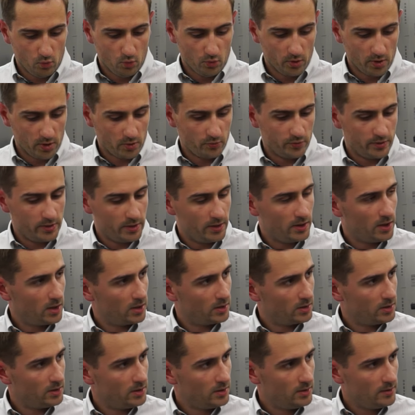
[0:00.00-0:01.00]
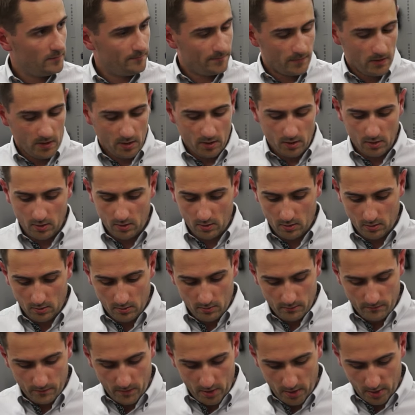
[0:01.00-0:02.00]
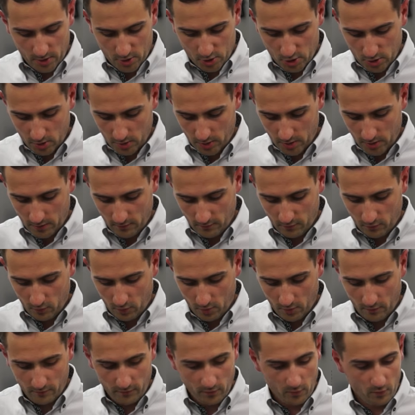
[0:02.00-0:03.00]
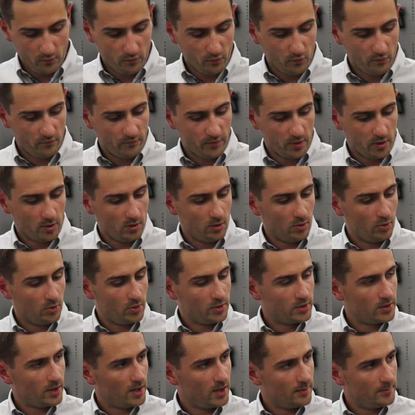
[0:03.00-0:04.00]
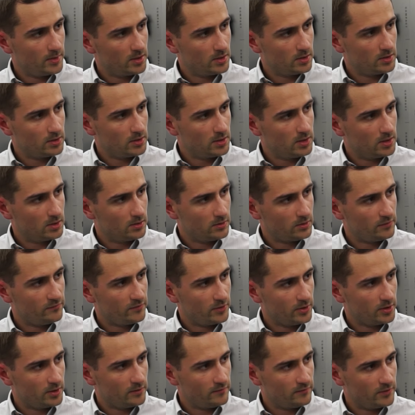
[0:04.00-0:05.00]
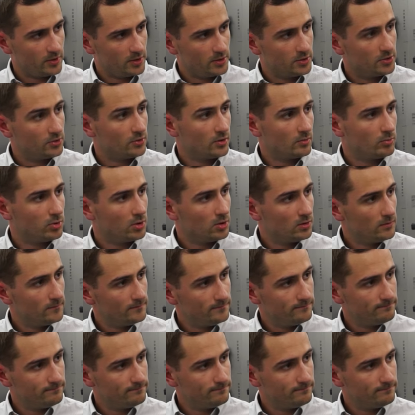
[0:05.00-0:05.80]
work with the gun actually for a very long time, and the gun is very, very durable.